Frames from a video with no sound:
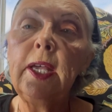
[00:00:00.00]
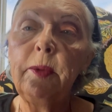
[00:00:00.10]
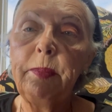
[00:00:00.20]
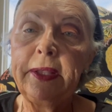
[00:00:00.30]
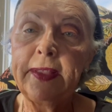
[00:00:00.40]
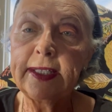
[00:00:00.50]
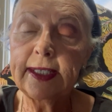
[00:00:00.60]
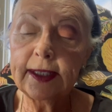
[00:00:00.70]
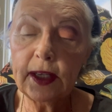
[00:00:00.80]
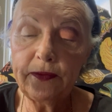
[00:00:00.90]
but this
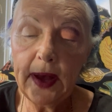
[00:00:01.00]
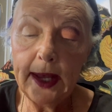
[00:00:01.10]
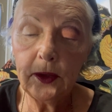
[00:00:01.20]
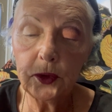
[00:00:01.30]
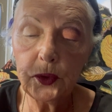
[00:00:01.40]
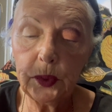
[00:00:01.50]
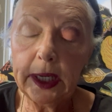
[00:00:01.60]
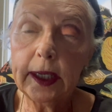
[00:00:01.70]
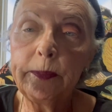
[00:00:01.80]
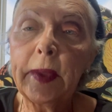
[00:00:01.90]
is a final trick.